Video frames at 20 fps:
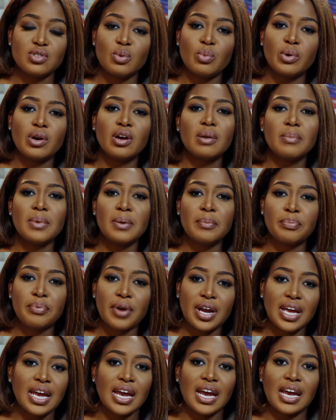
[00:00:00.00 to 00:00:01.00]
So we're going to be
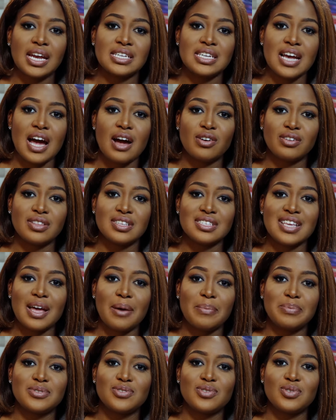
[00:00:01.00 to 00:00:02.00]
breaking it down on this
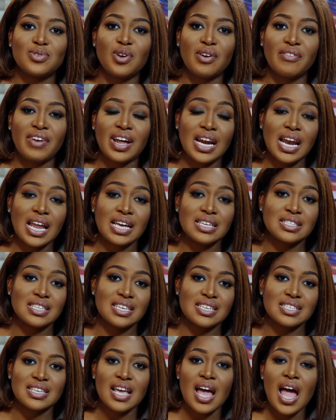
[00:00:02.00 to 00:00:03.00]
episode of Analyze
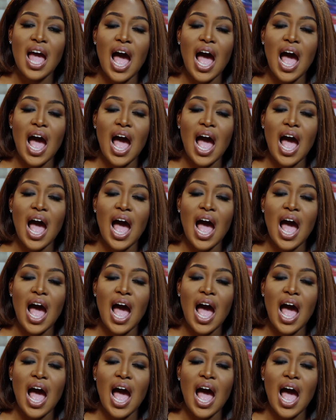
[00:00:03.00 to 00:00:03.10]
This.